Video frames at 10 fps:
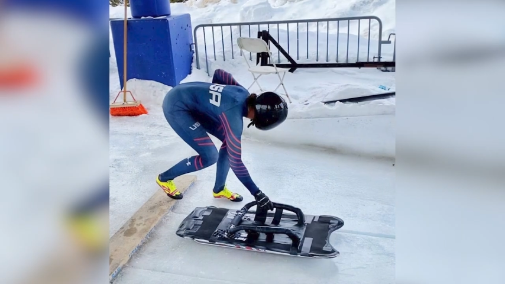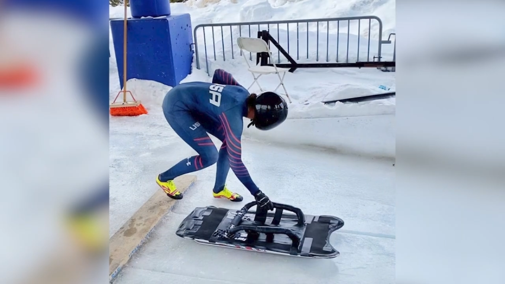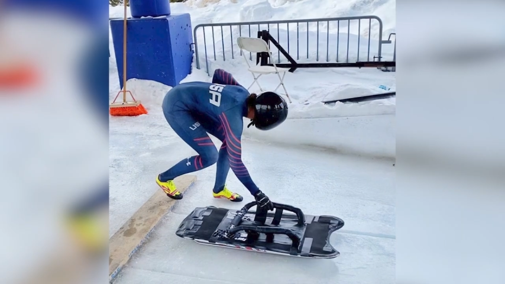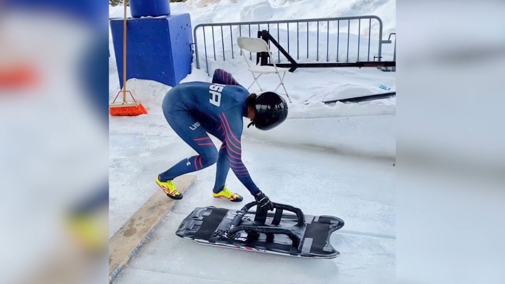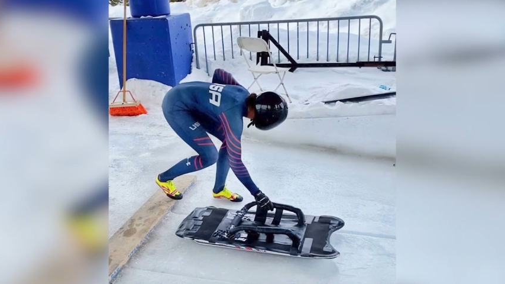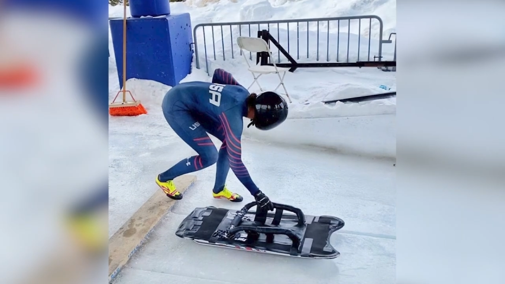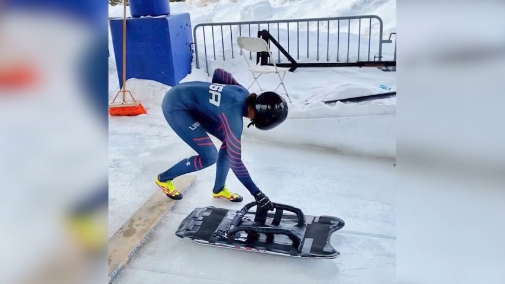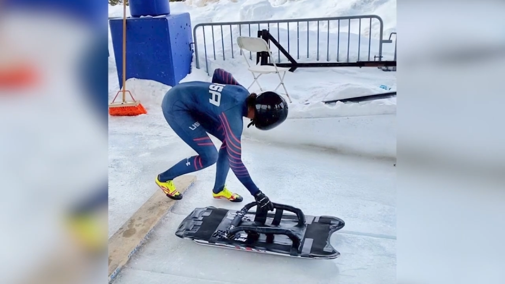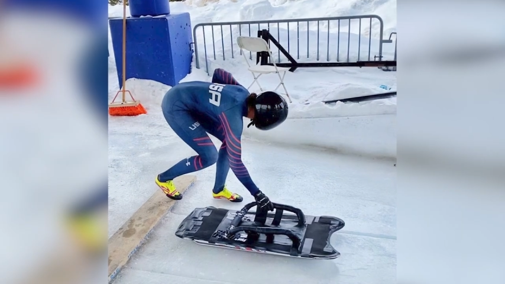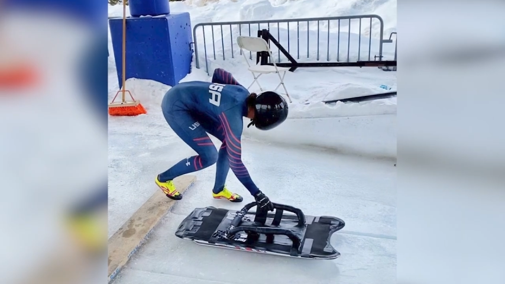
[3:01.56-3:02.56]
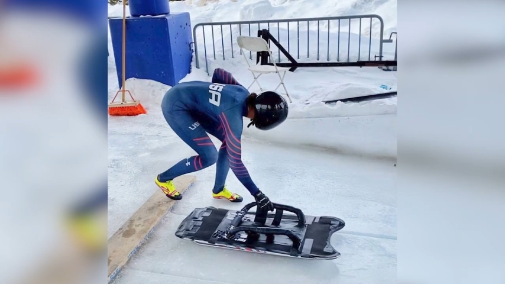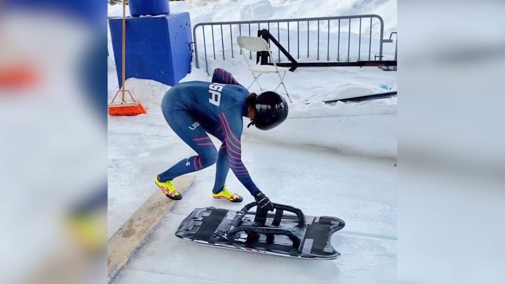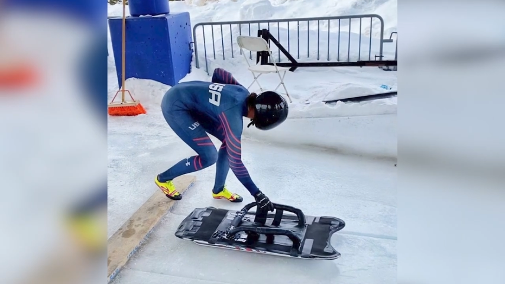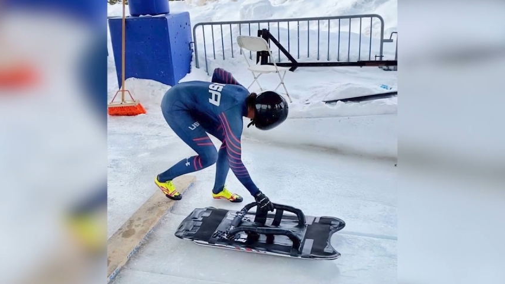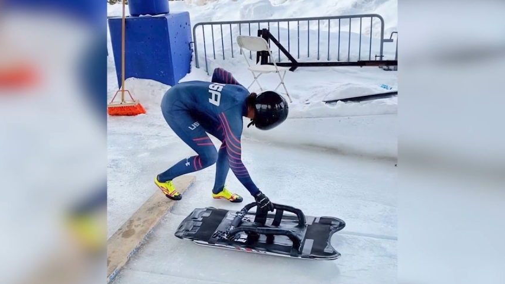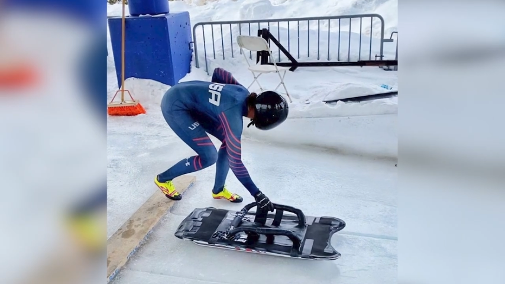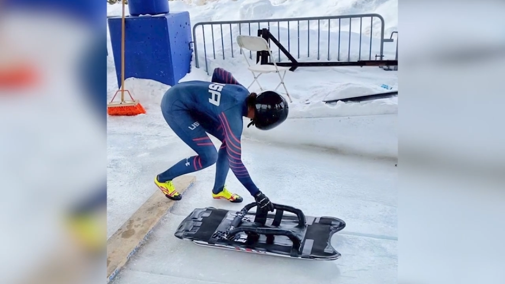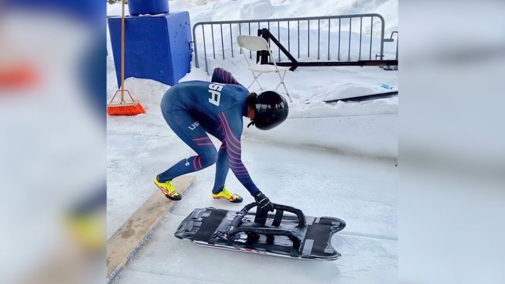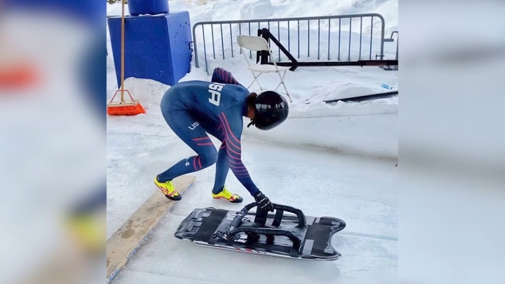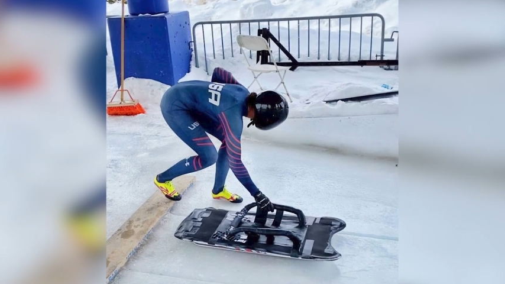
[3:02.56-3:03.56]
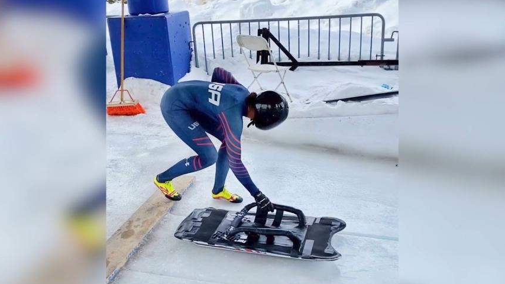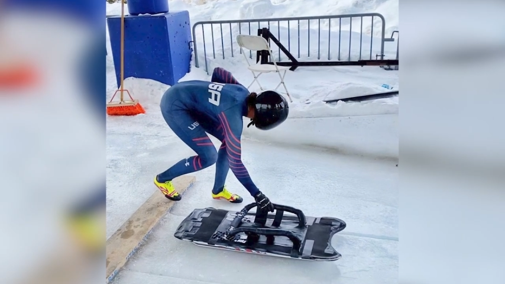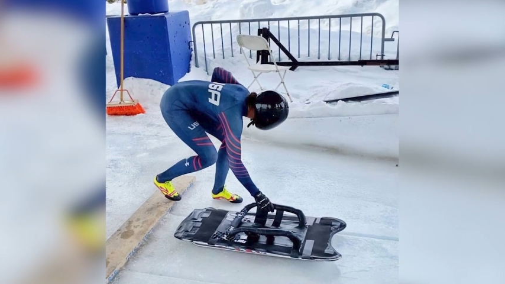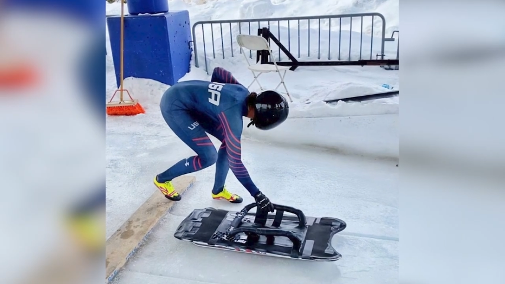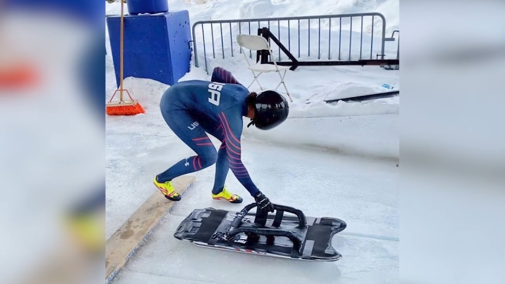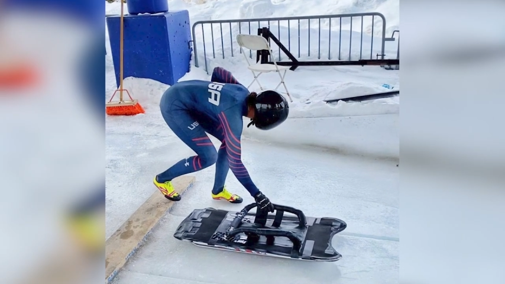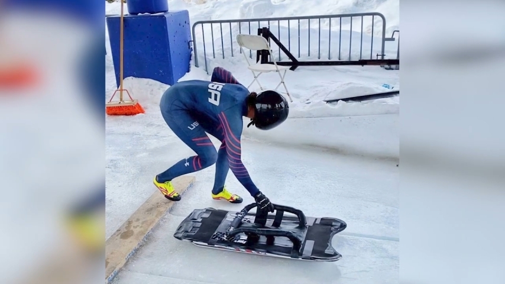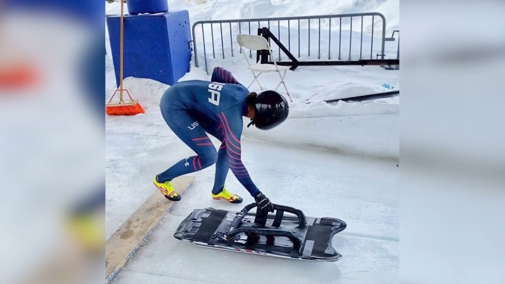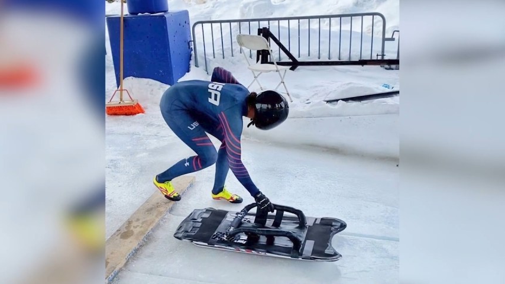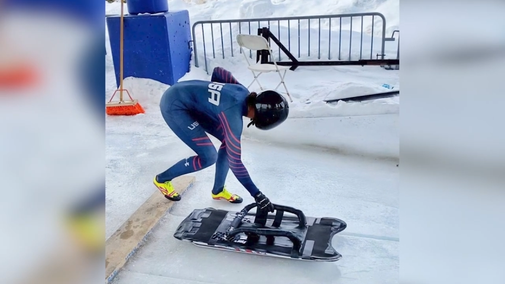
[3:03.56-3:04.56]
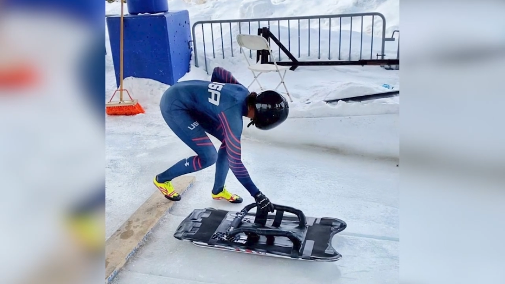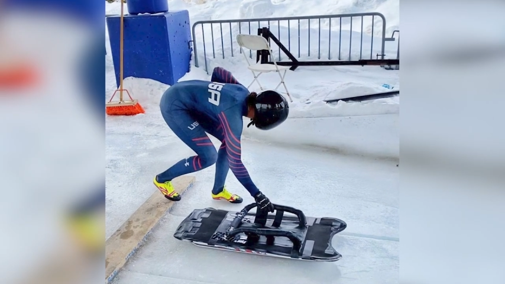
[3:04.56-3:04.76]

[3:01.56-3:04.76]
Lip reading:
(no speaker visible)